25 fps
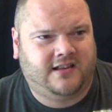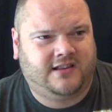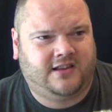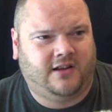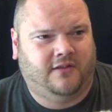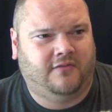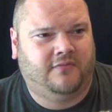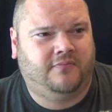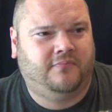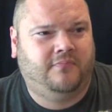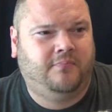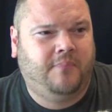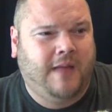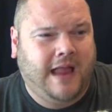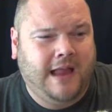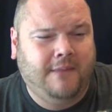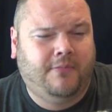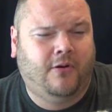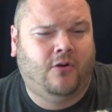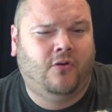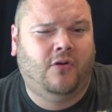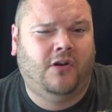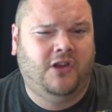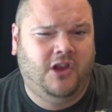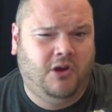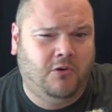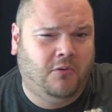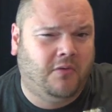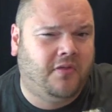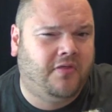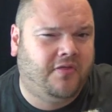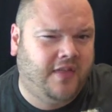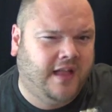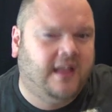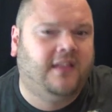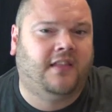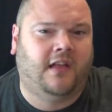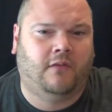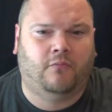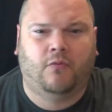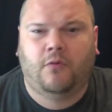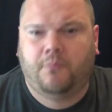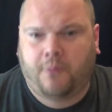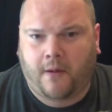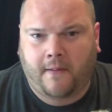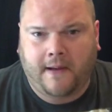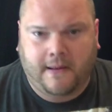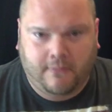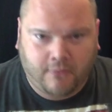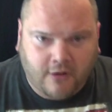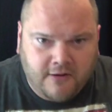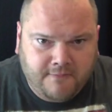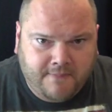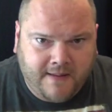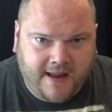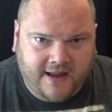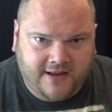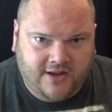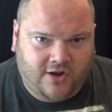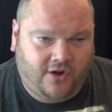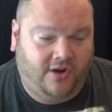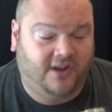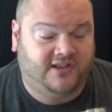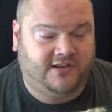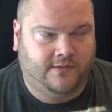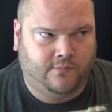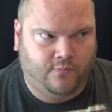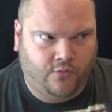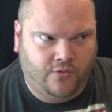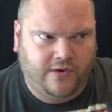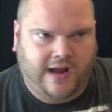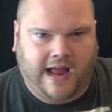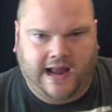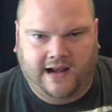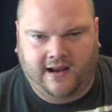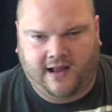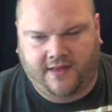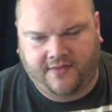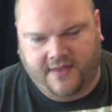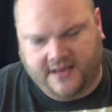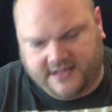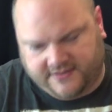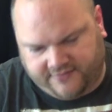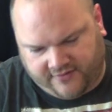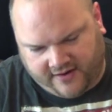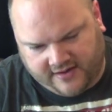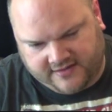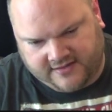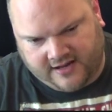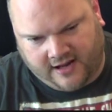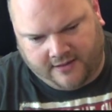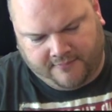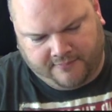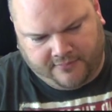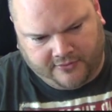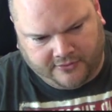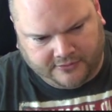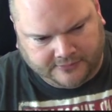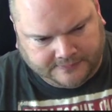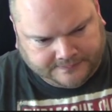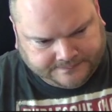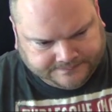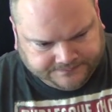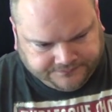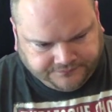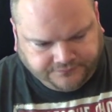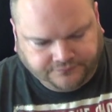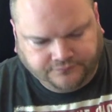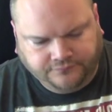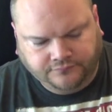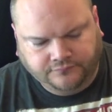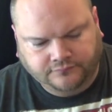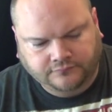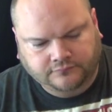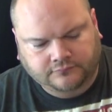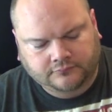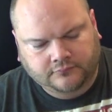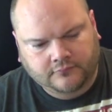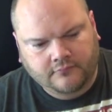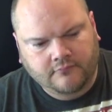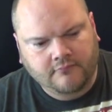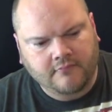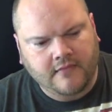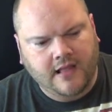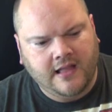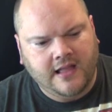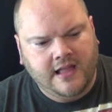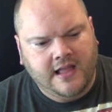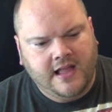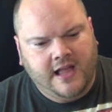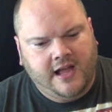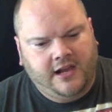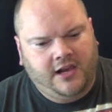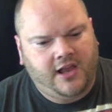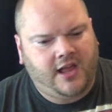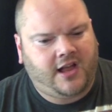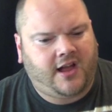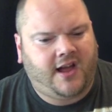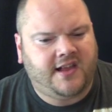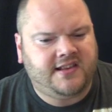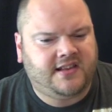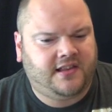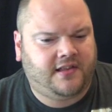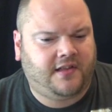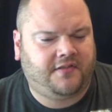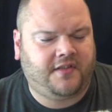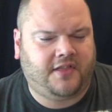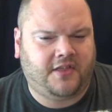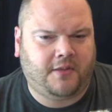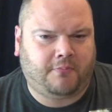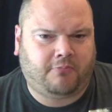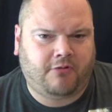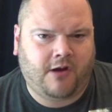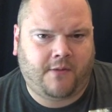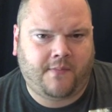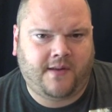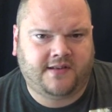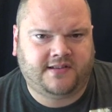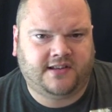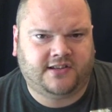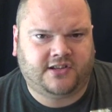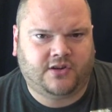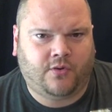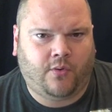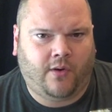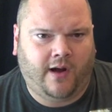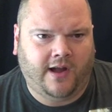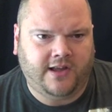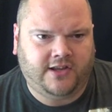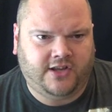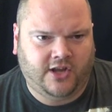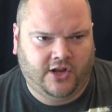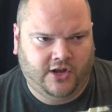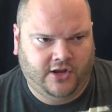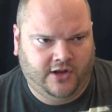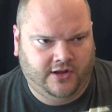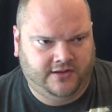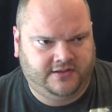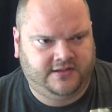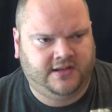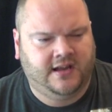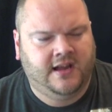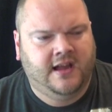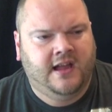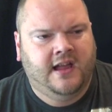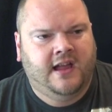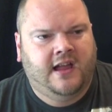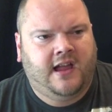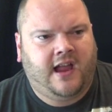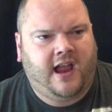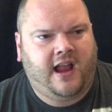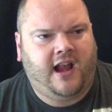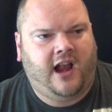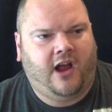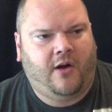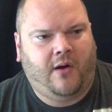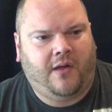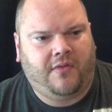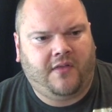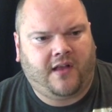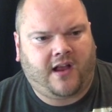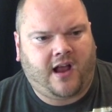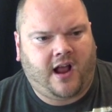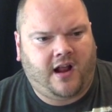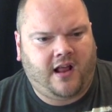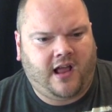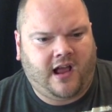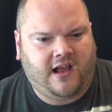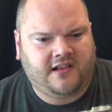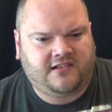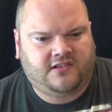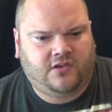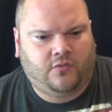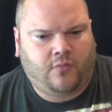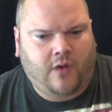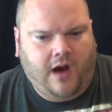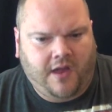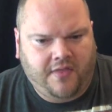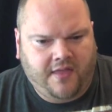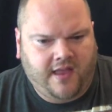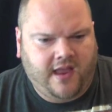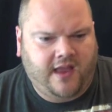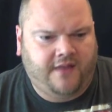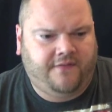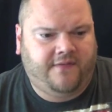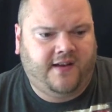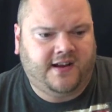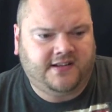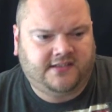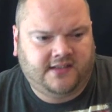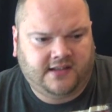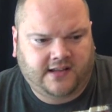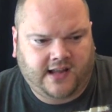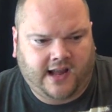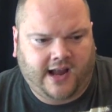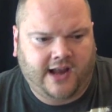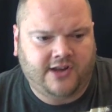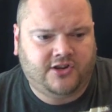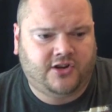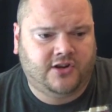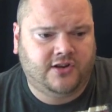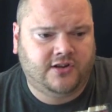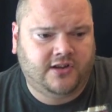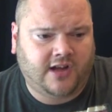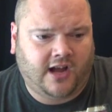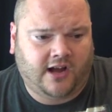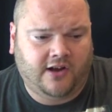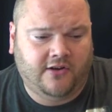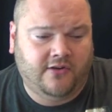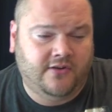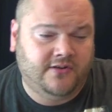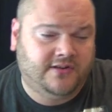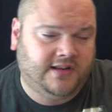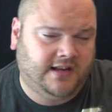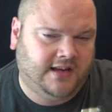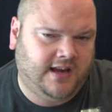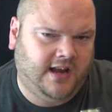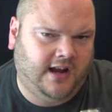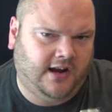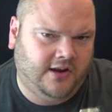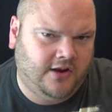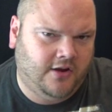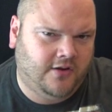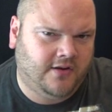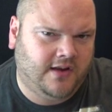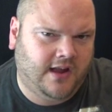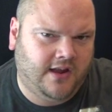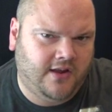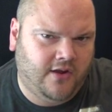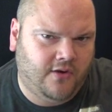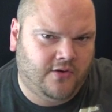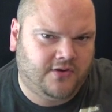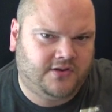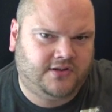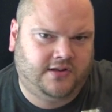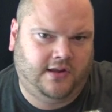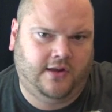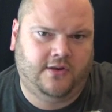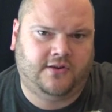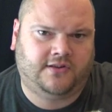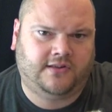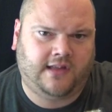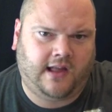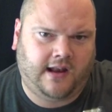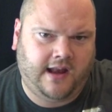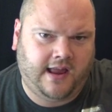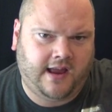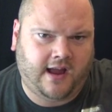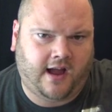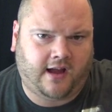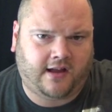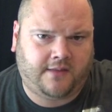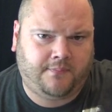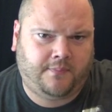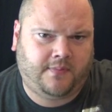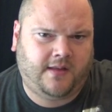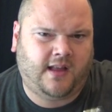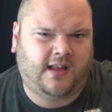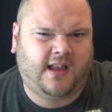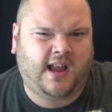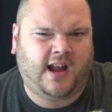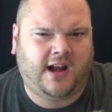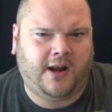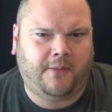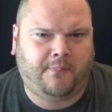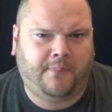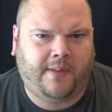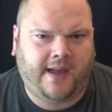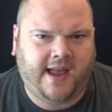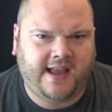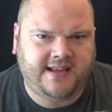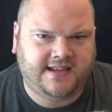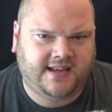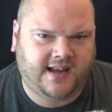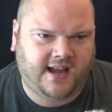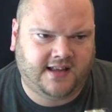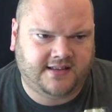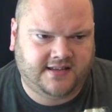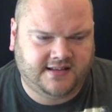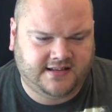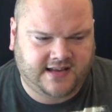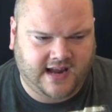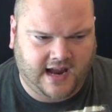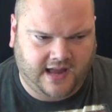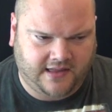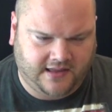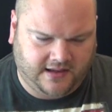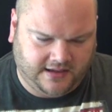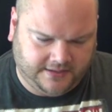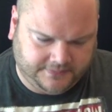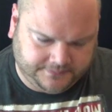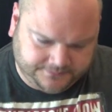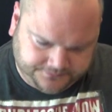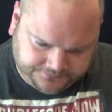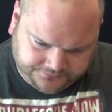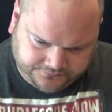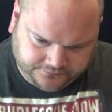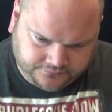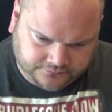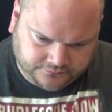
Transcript: uh, sort of people who you would think that would probably would be at college and would act like this, for example. Like I said, I think the premise is quite good you know, and the kind of, that's the way the investigation goes. you know, you, you you slowly are kind of piecing it together,